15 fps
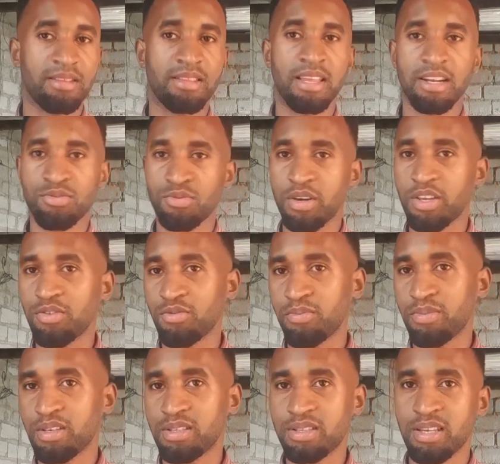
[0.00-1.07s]
That way you'll
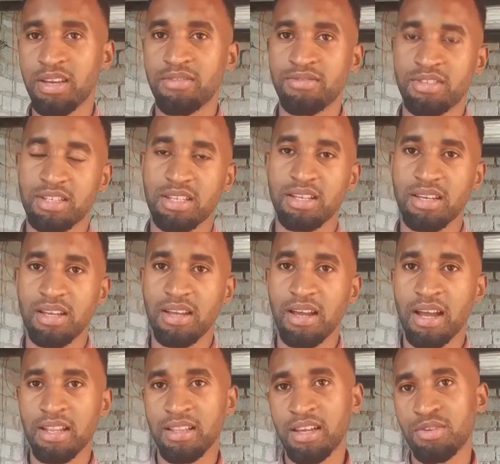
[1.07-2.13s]
be saved,
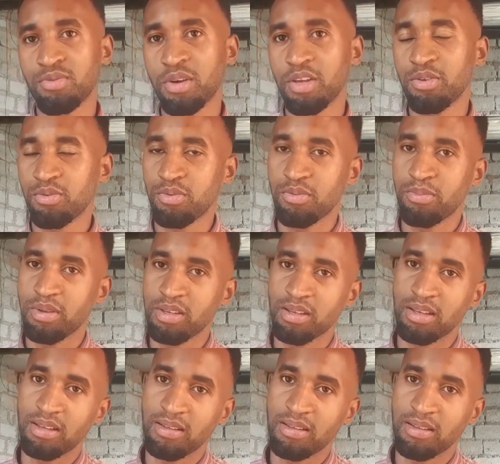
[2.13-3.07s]
and that way you'll be